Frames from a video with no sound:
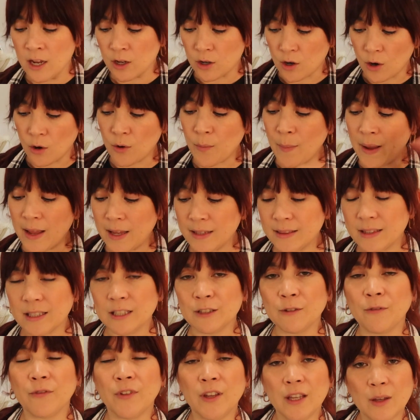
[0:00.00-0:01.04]
Go make
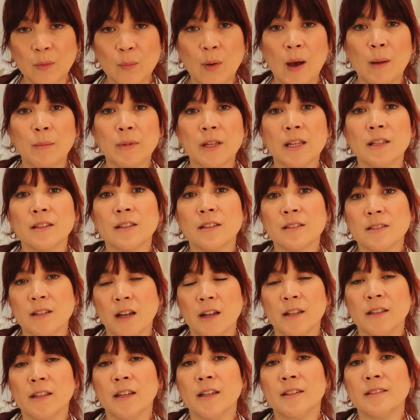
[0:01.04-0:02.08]
this vegan pumpkin
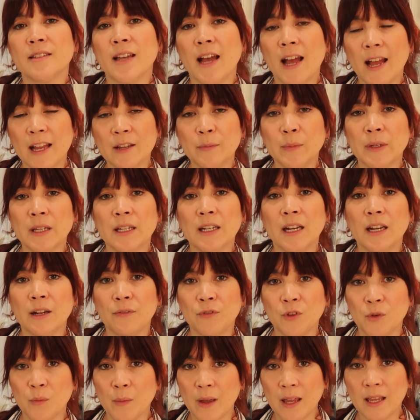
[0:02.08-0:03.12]
lasagna. Tag me in it
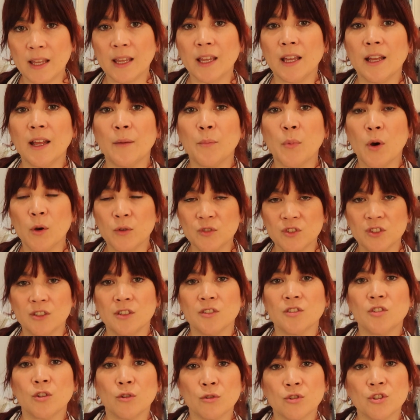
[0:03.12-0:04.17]
if you make it. Post it
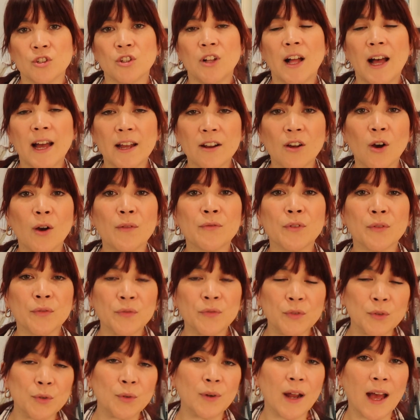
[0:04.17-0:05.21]
on social
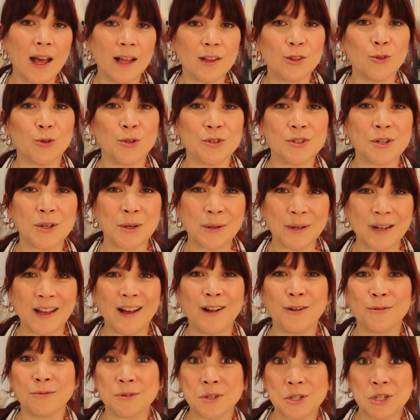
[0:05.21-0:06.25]
@hotforfood, @LaurenToyota.
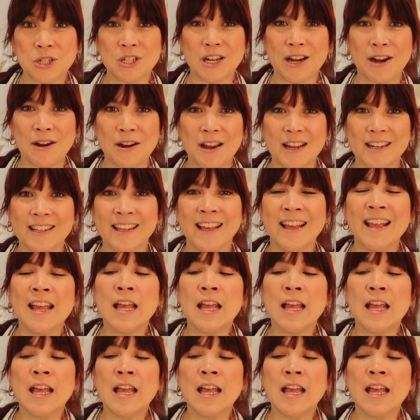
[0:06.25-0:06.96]
I'll reshare it.